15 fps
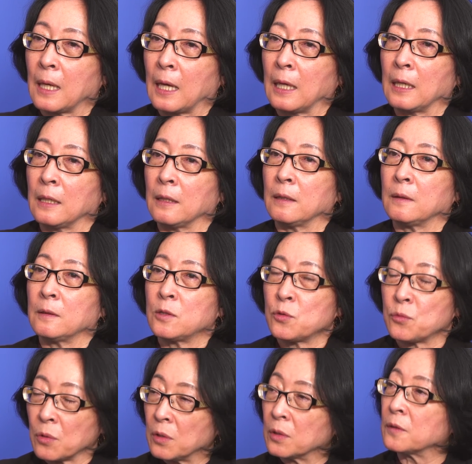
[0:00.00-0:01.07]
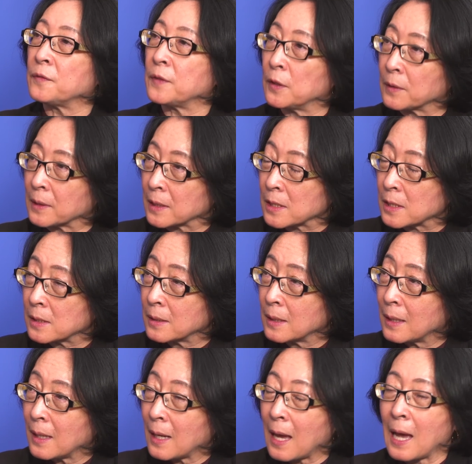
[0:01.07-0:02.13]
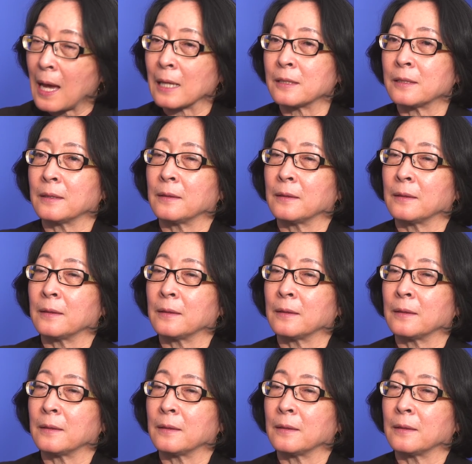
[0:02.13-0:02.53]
a strong focus at